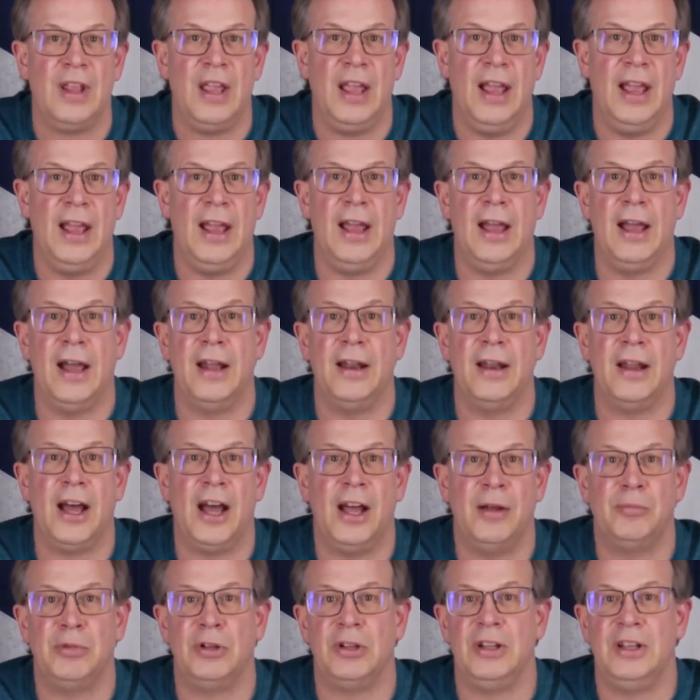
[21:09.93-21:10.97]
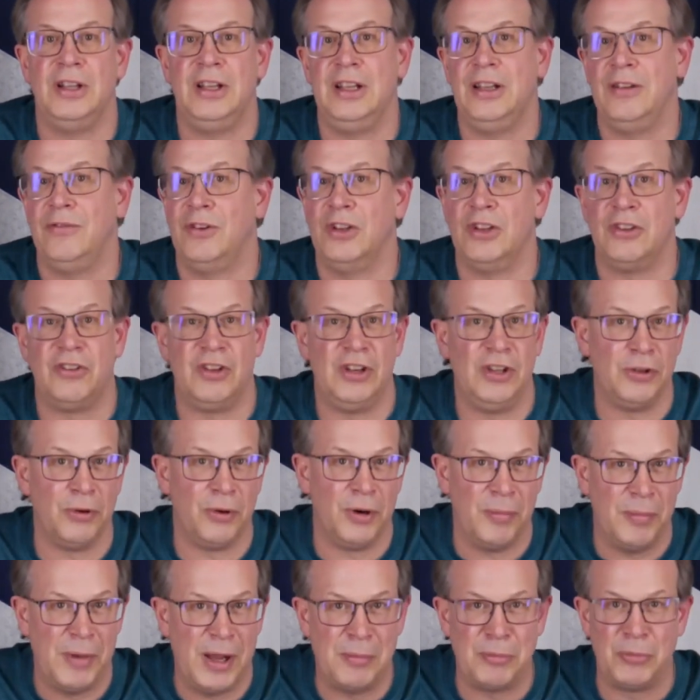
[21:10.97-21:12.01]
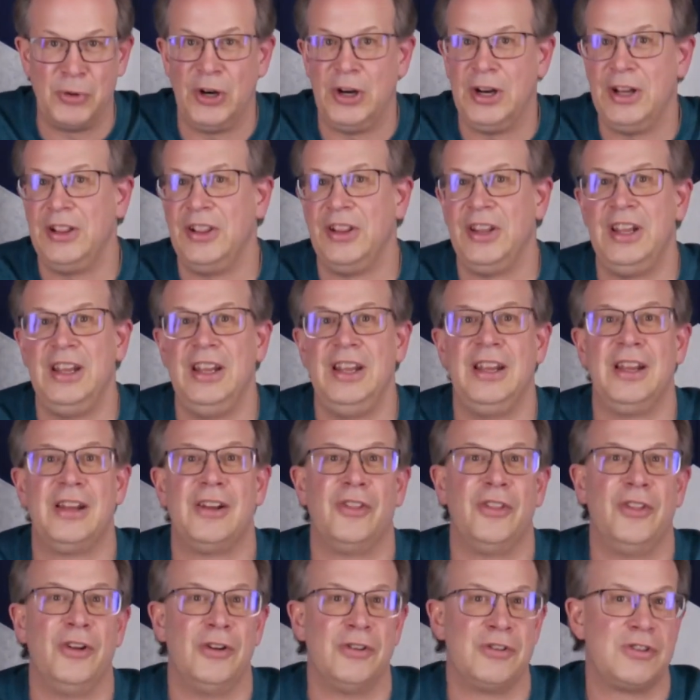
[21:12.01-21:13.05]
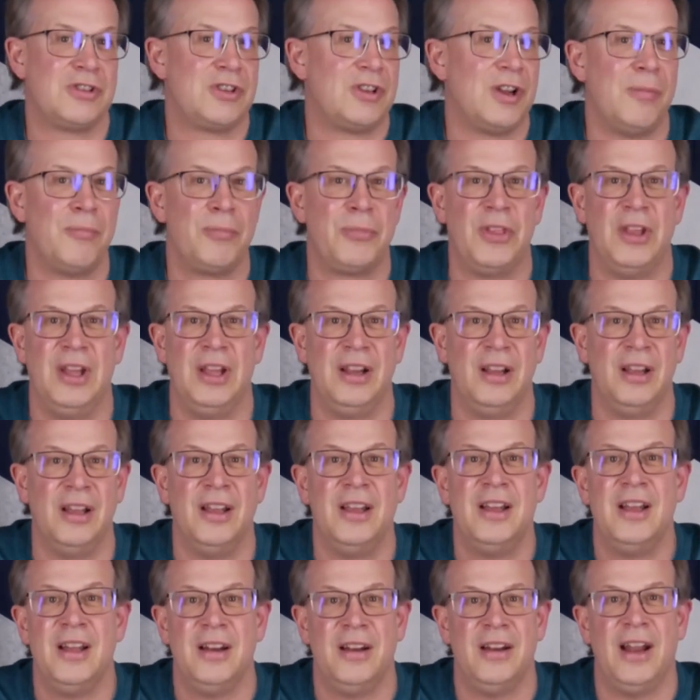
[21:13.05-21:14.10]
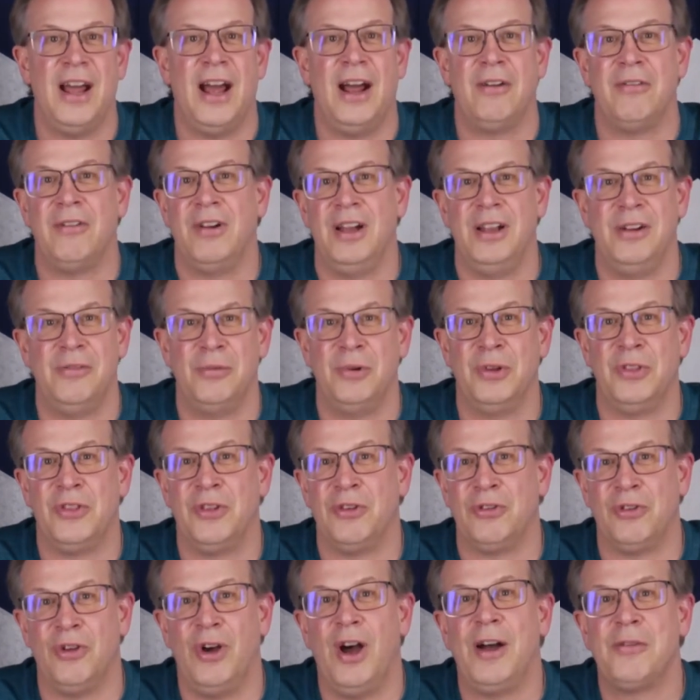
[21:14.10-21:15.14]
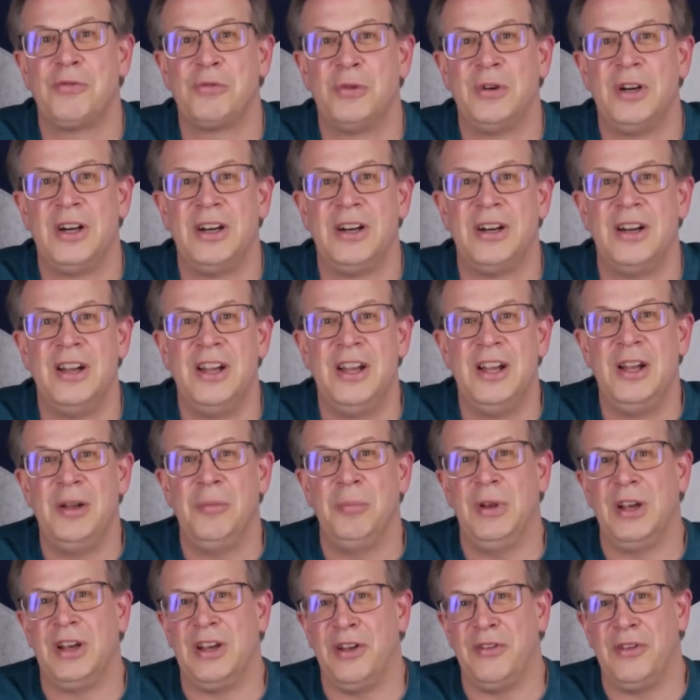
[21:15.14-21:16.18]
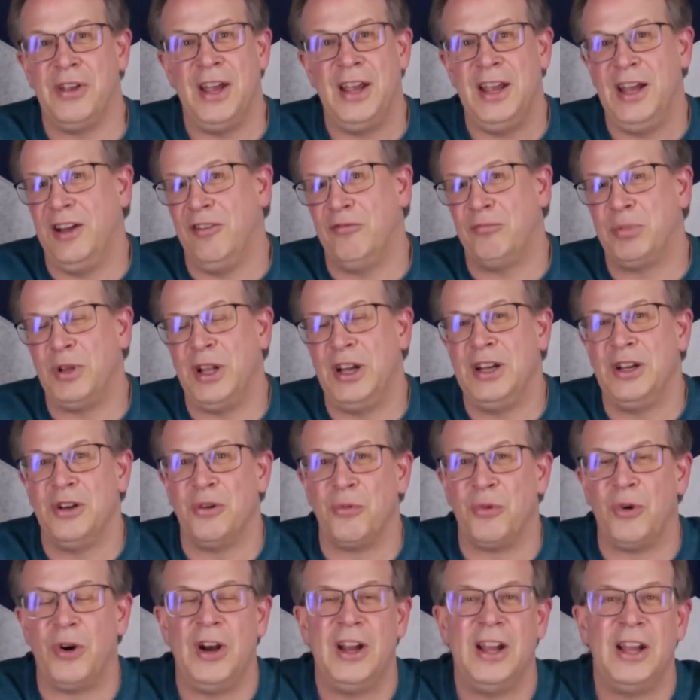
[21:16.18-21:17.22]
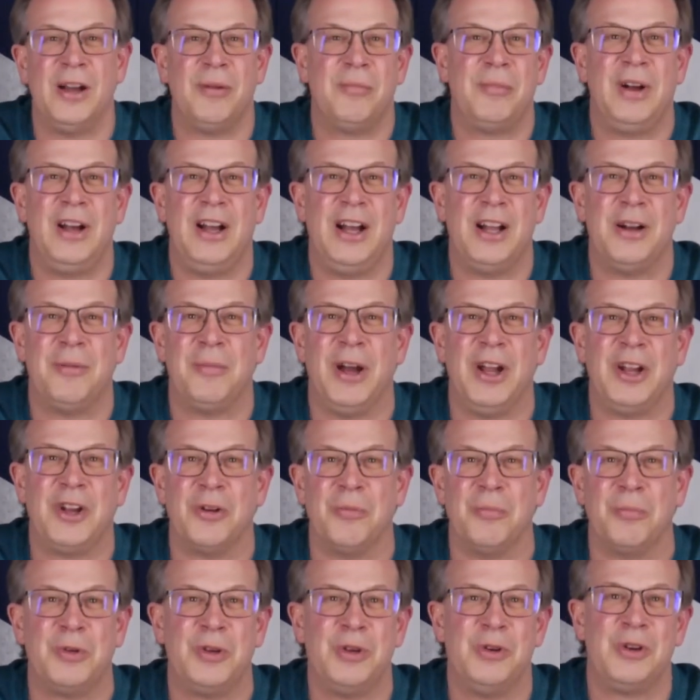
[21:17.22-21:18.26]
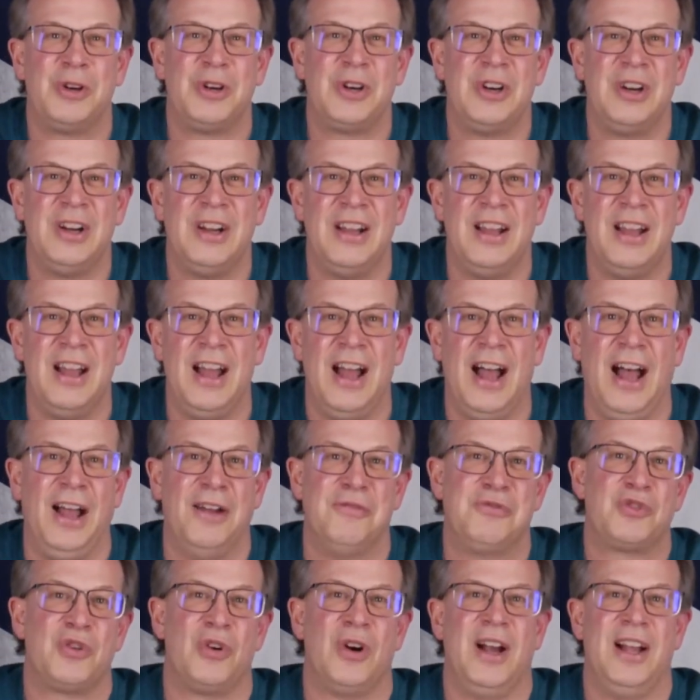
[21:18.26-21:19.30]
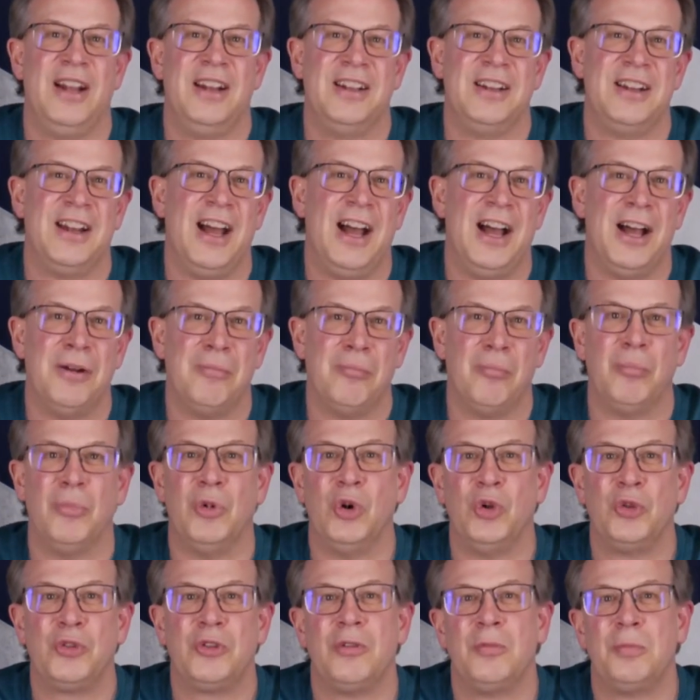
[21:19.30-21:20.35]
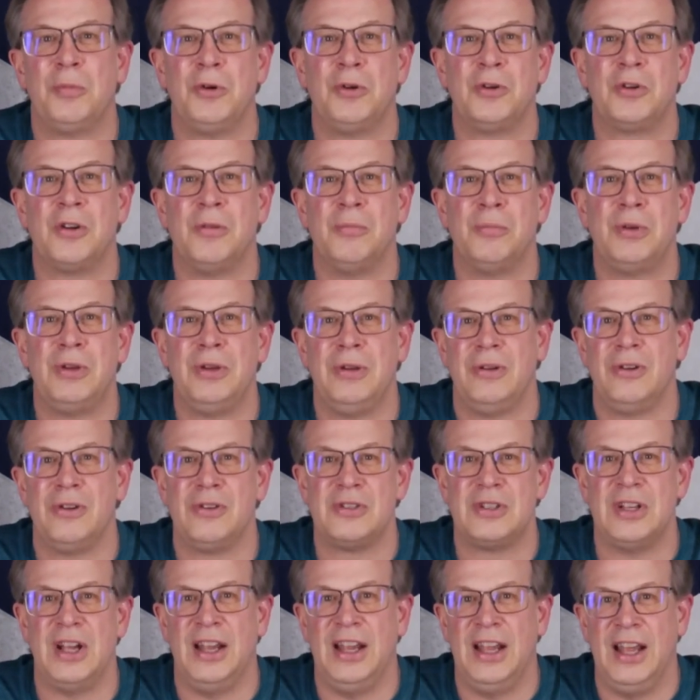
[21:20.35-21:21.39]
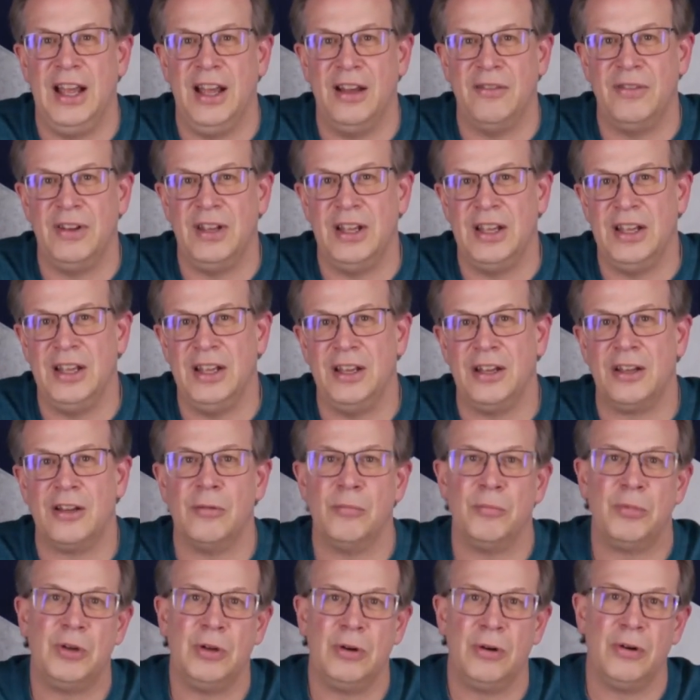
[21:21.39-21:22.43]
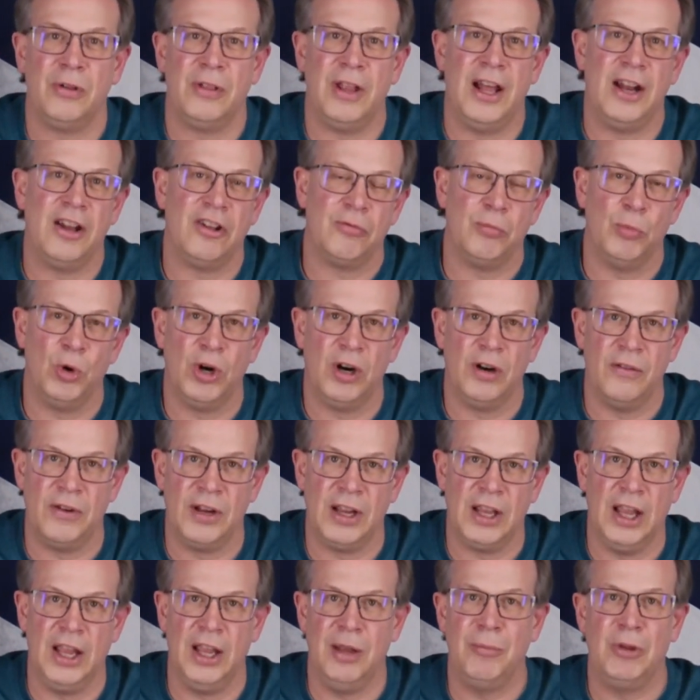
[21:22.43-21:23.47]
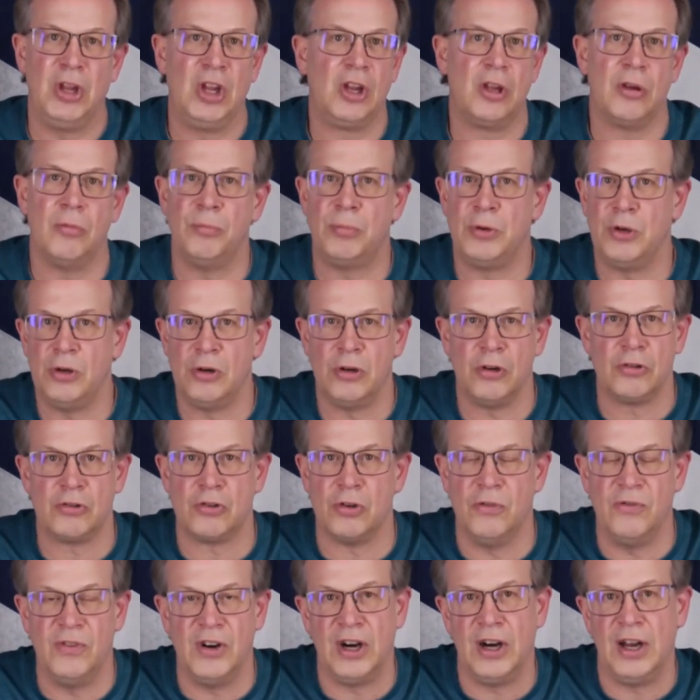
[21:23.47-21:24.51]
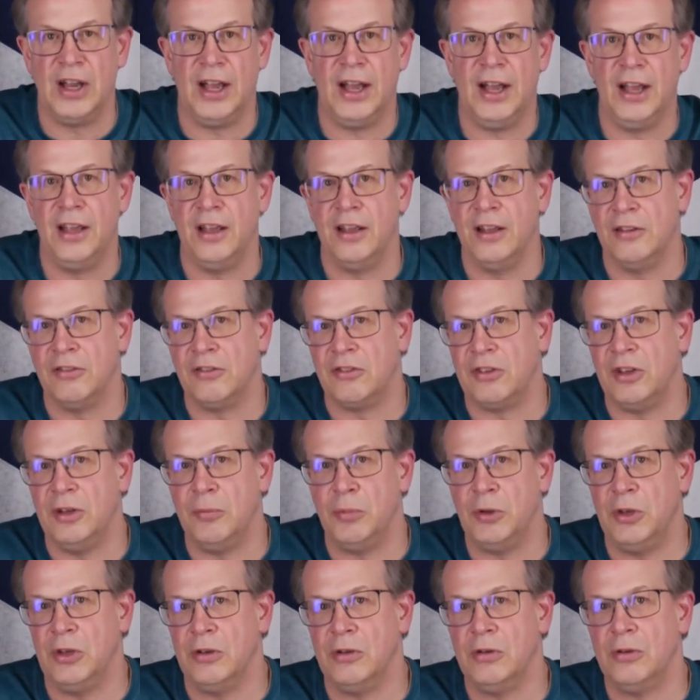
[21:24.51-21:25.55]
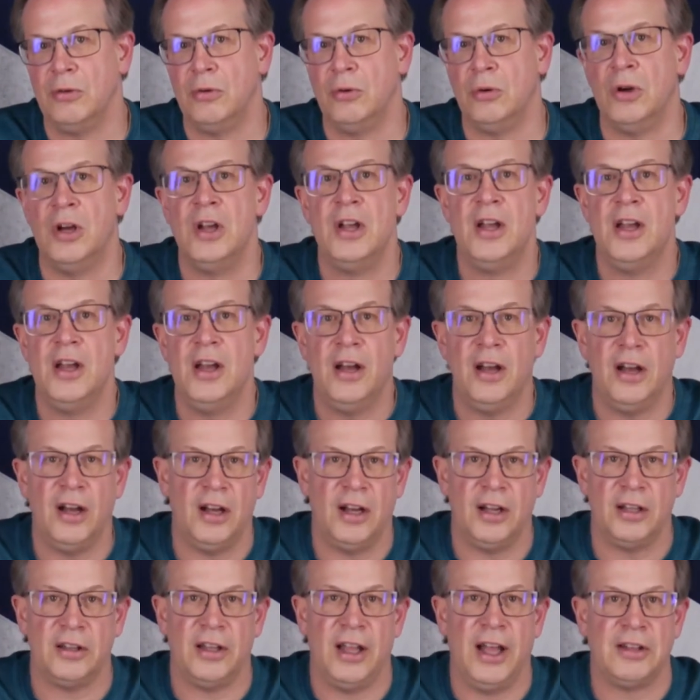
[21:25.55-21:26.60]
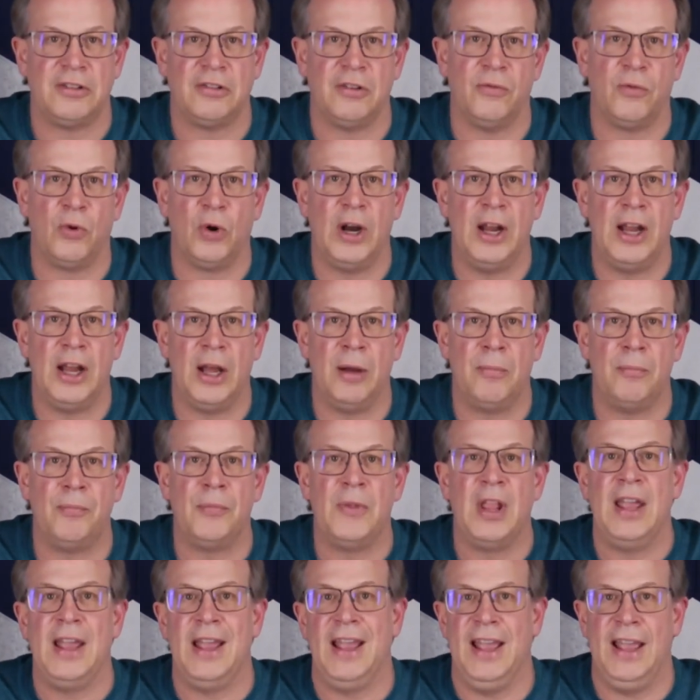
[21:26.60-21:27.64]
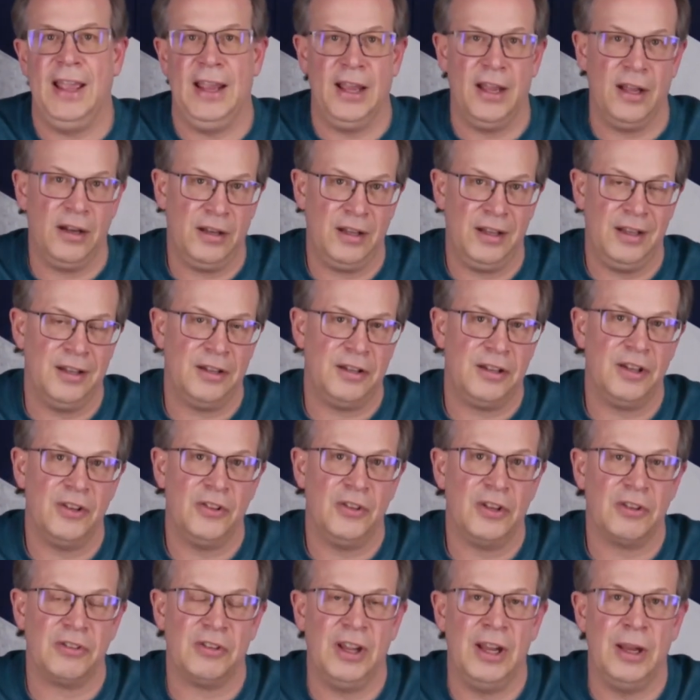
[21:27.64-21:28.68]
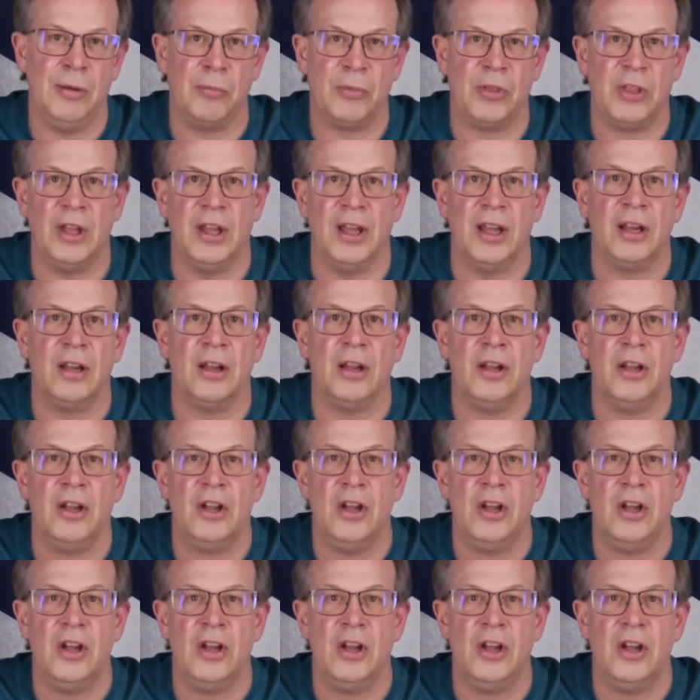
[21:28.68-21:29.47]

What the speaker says: And I believe it's either a memory leak, there's something not right with the software, because I have plenty of RAM on my computer. I've tried it on multiple computers. I have a computer that is more of a gaming computer, so very high-end CPU, lots of RAM, and it did the same thing.